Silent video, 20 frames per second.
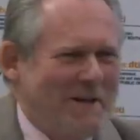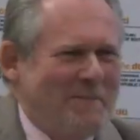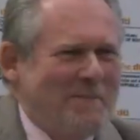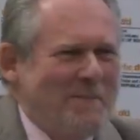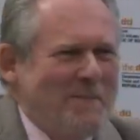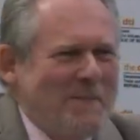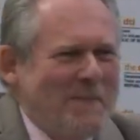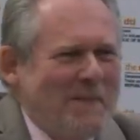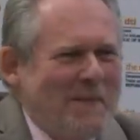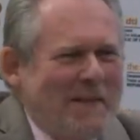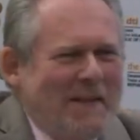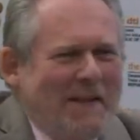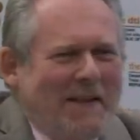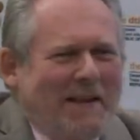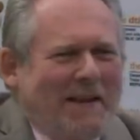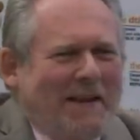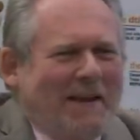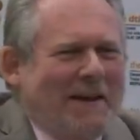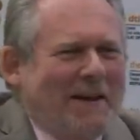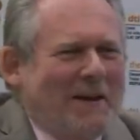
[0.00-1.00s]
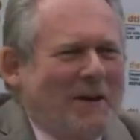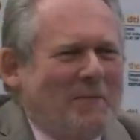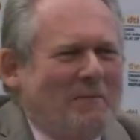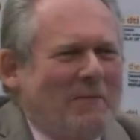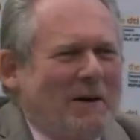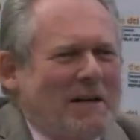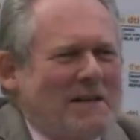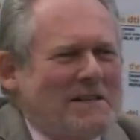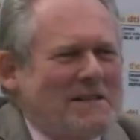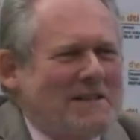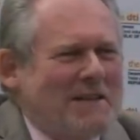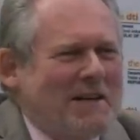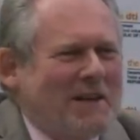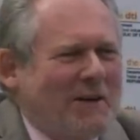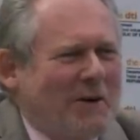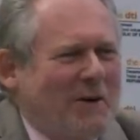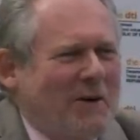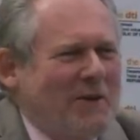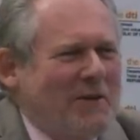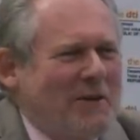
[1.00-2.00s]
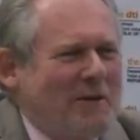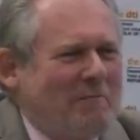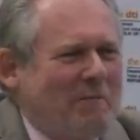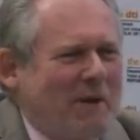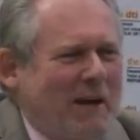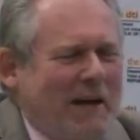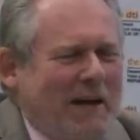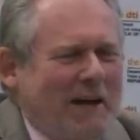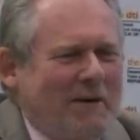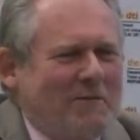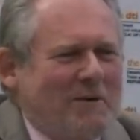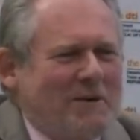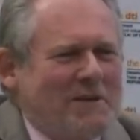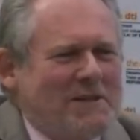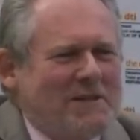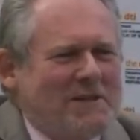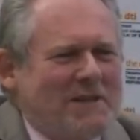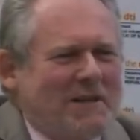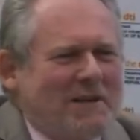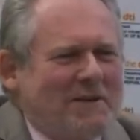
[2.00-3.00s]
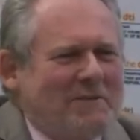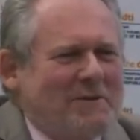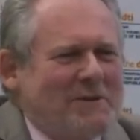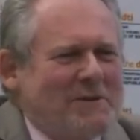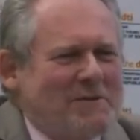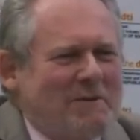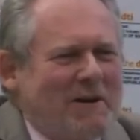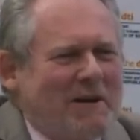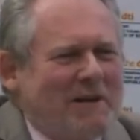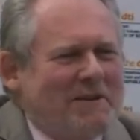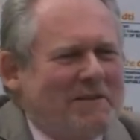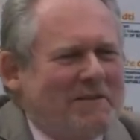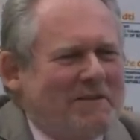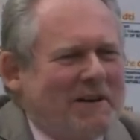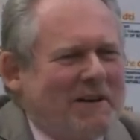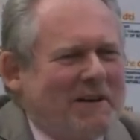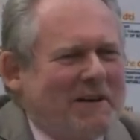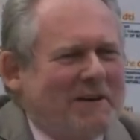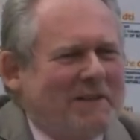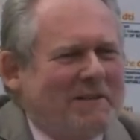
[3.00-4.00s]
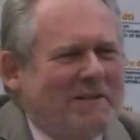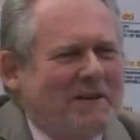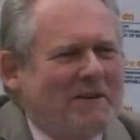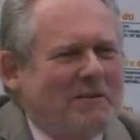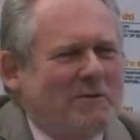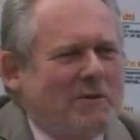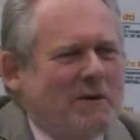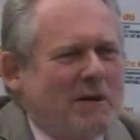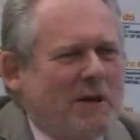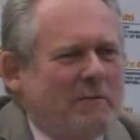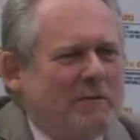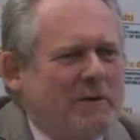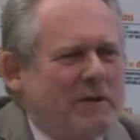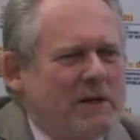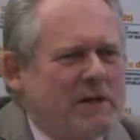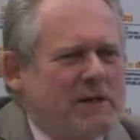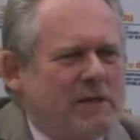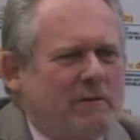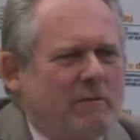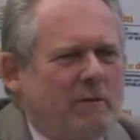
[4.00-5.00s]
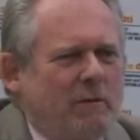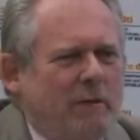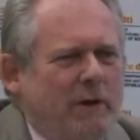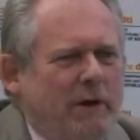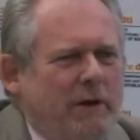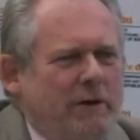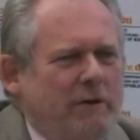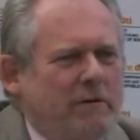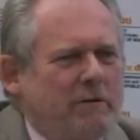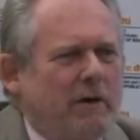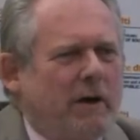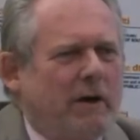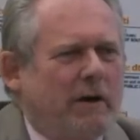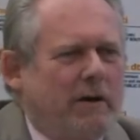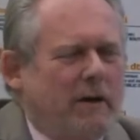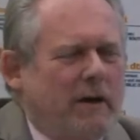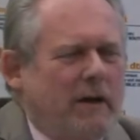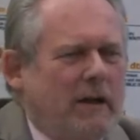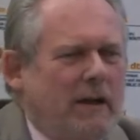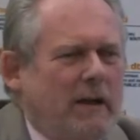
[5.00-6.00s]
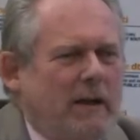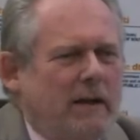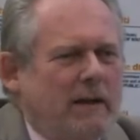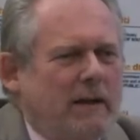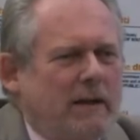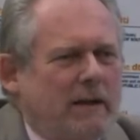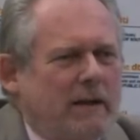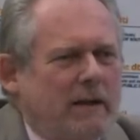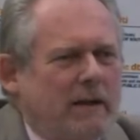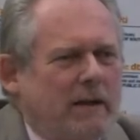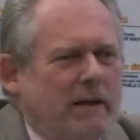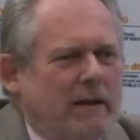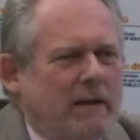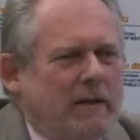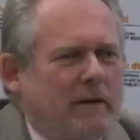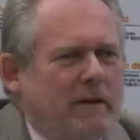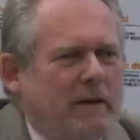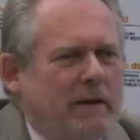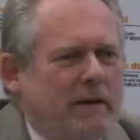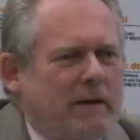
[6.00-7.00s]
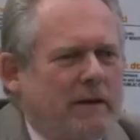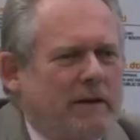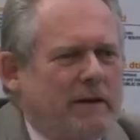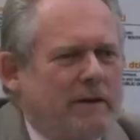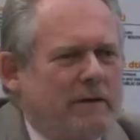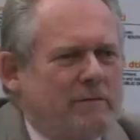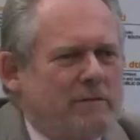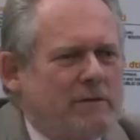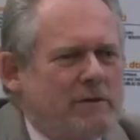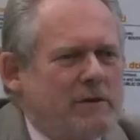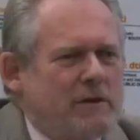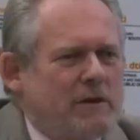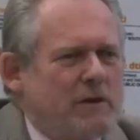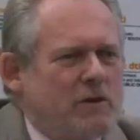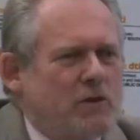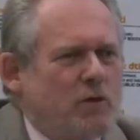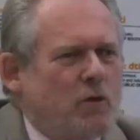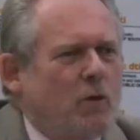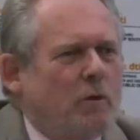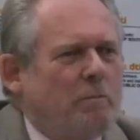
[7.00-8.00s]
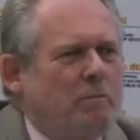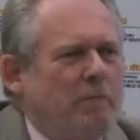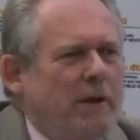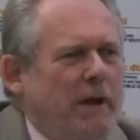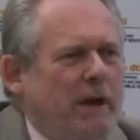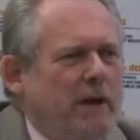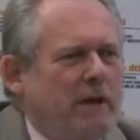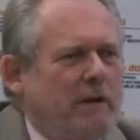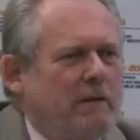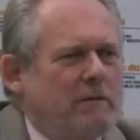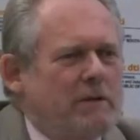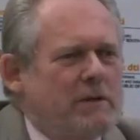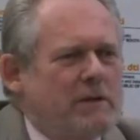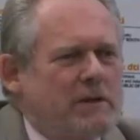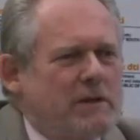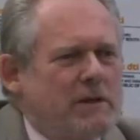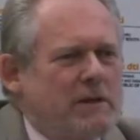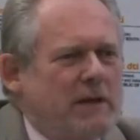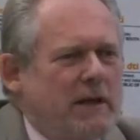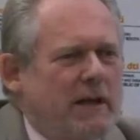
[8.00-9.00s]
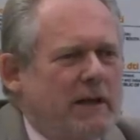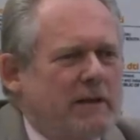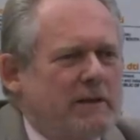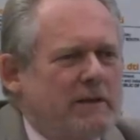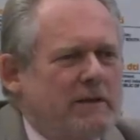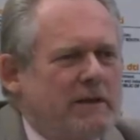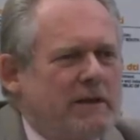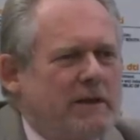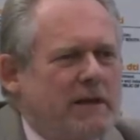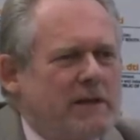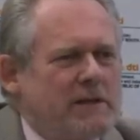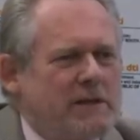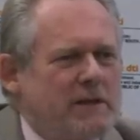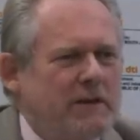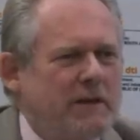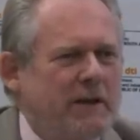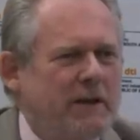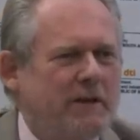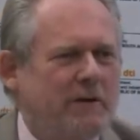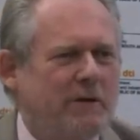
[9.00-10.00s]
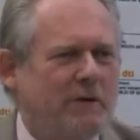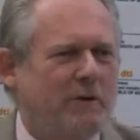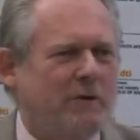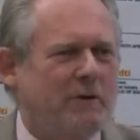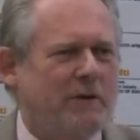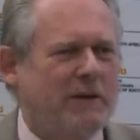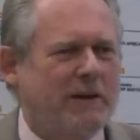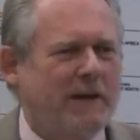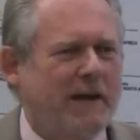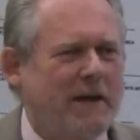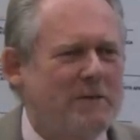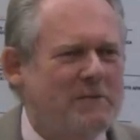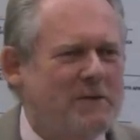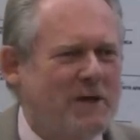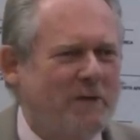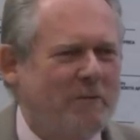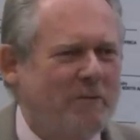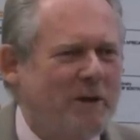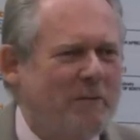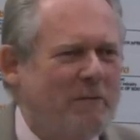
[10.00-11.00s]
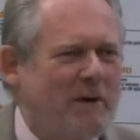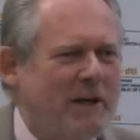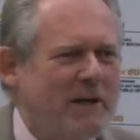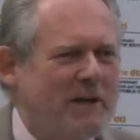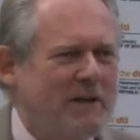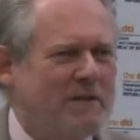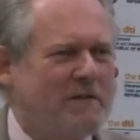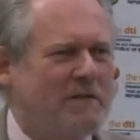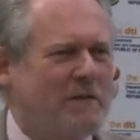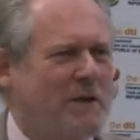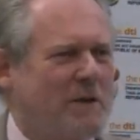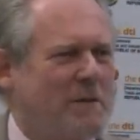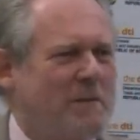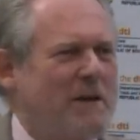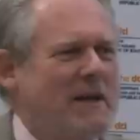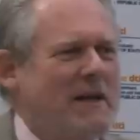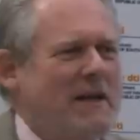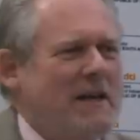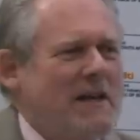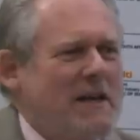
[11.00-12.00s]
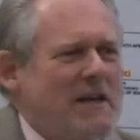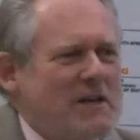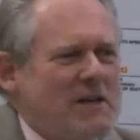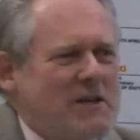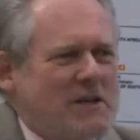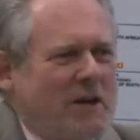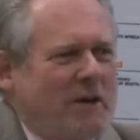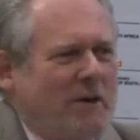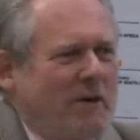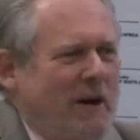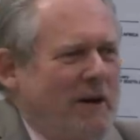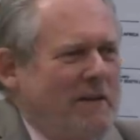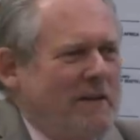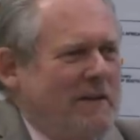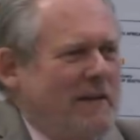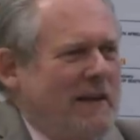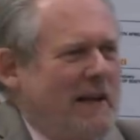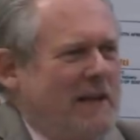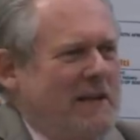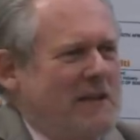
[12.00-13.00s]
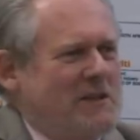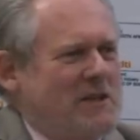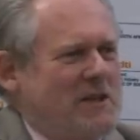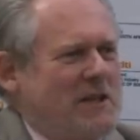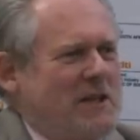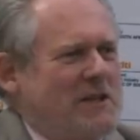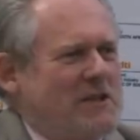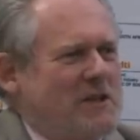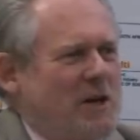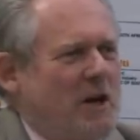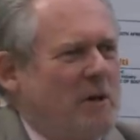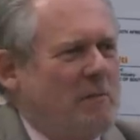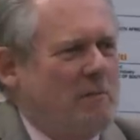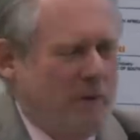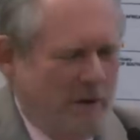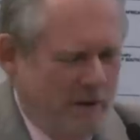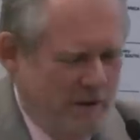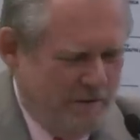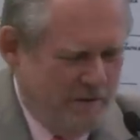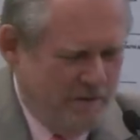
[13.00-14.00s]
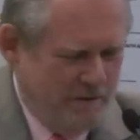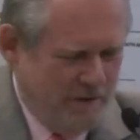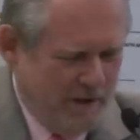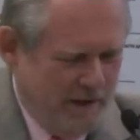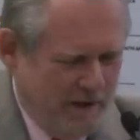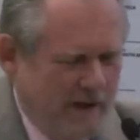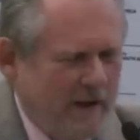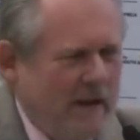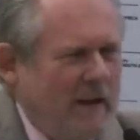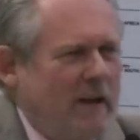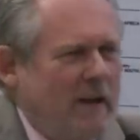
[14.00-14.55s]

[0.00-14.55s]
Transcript: name. Uh, but uh, on the plane was, uh, was one of our local company. I said, well, where are you going? Uh, uh, it was Sean Penn was sitting out in the desert there in the Northern Cape somewhere making a film. So I think that is an example of,